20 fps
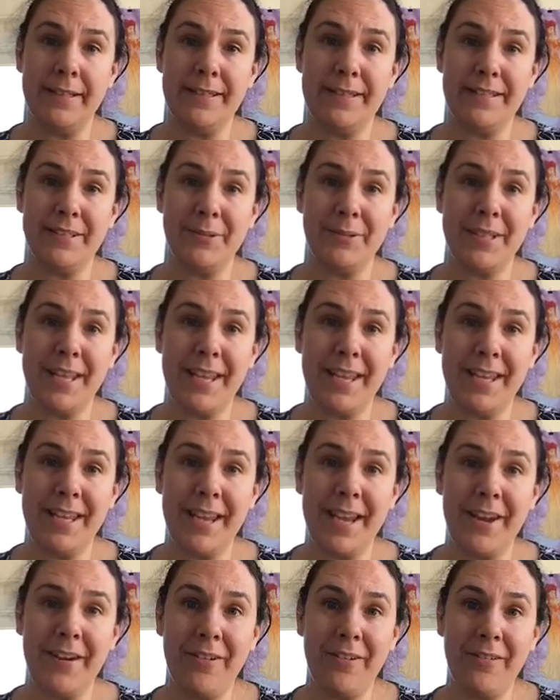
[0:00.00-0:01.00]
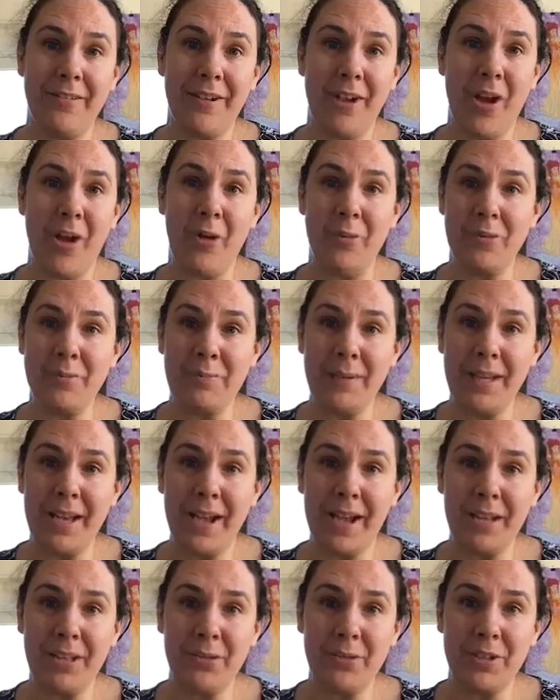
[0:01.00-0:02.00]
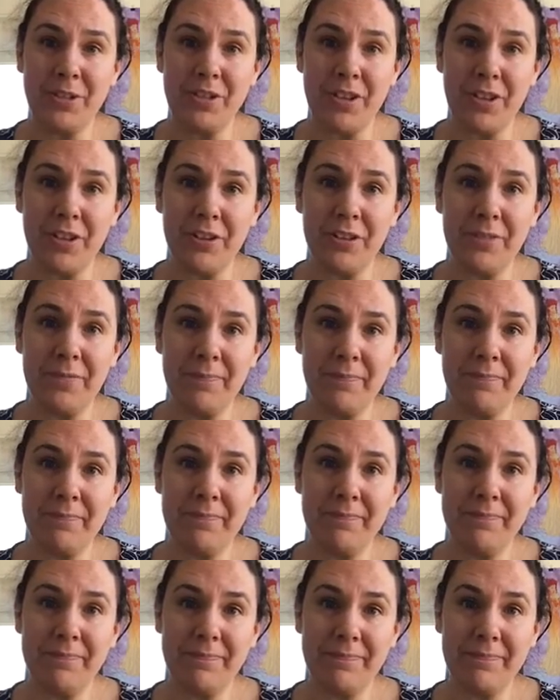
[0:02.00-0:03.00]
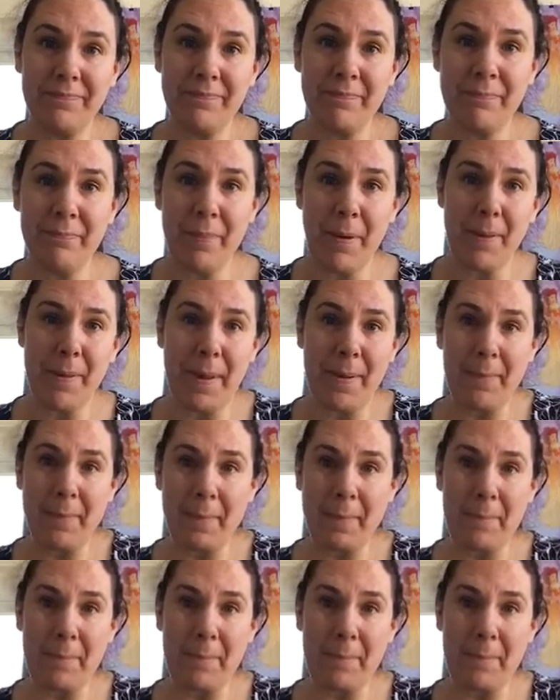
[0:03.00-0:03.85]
So take care. Always be kind to each other. Bye-bye.